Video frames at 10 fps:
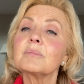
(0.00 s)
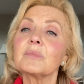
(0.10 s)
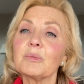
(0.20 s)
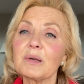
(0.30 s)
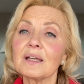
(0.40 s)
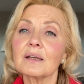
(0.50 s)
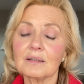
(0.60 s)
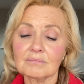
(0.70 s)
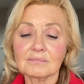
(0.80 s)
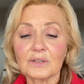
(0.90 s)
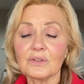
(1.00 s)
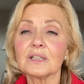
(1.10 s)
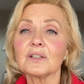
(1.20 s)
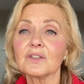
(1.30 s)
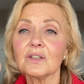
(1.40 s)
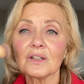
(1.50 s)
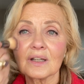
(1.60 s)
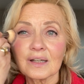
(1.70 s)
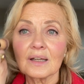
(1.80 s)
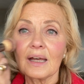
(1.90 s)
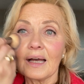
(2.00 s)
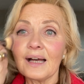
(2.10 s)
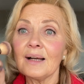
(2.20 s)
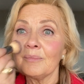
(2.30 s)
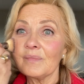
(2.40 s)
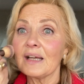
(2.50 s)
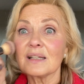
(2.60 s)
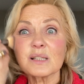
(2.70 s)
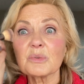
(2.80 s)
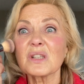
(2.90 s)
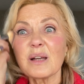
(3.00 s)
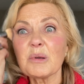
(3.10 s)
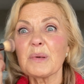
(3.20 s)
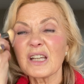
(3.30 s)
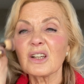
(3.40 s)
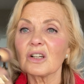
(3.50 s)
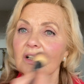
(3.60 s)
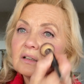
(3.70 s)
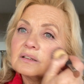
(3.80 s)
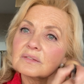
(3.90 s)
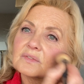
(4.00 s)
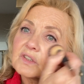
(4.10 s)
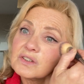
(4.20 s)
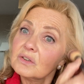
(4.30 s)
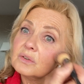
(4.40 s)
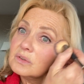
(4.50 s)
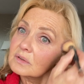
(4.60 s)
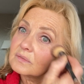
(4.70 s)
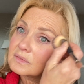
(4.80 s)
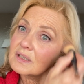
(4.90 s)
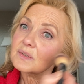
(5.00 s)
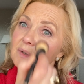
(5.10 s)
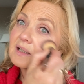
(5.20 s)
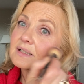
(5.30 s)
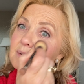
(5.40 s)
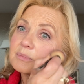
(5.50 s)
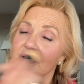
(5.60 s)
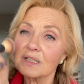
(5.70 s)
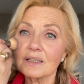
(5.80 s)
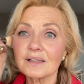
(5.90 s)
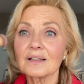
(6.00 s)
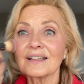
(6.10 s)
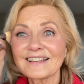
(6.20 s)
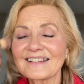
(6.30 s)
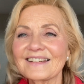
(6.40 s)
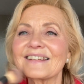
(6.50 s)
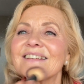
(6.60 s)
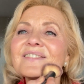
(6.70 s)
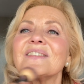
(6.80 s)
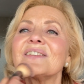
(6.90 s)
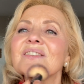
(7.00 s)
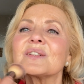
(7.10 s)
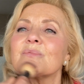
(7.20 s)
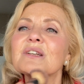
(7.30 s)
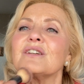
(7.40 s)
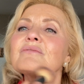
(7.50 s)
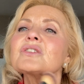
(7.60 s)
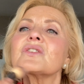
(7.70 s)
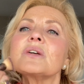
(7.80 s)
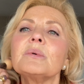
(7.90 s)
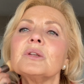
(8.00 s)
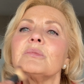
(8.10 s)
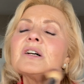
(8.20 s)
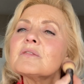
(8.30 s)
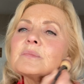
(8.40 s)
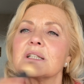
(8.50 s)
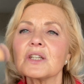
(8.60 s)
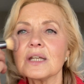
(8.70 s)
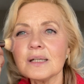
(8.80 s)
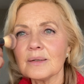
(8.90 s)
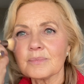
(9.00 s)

the pink, I really do. And I suppose I'm a pink girl, so that's why it's a particular favourite to me. Just rub it in the bottom of my chin,